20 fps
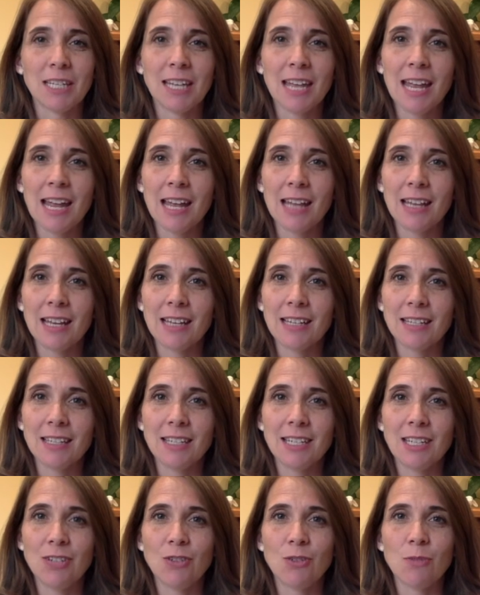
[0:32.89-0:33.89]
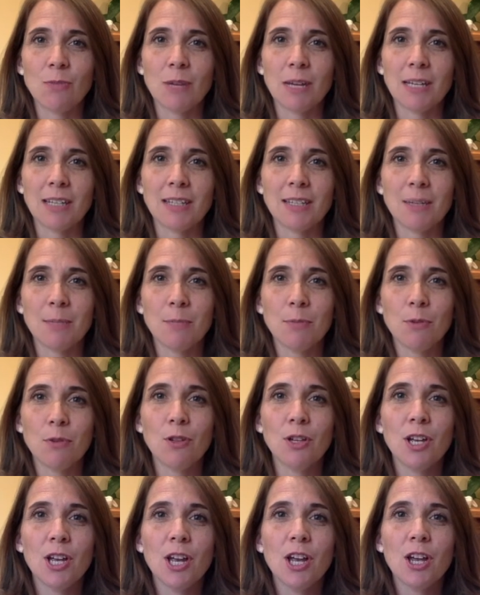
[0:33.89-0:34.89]
Today I'd like to teach you my
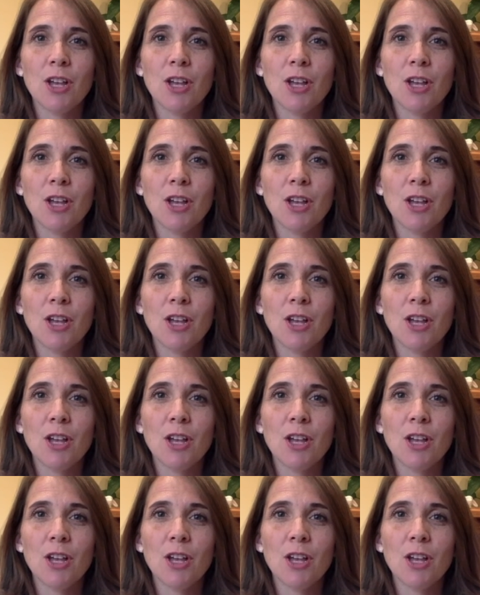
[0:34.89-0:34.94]
simple